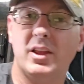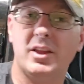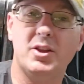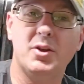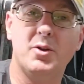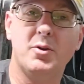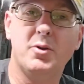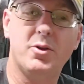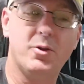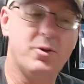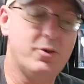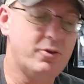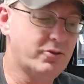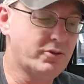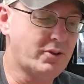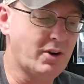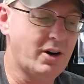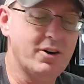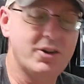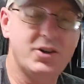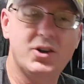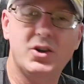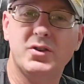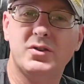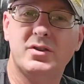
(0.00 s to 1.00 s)
You
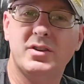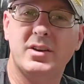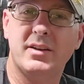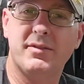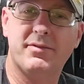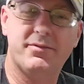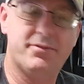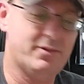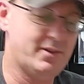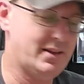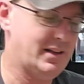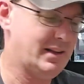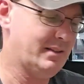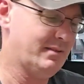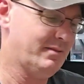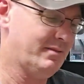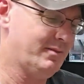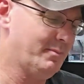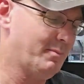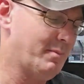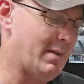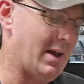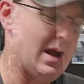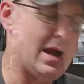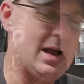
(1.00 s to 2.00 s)
start using it for
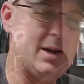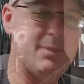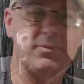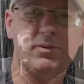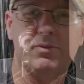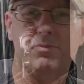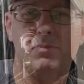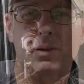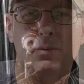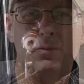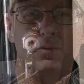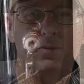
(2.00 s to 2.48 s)
like maps, maybe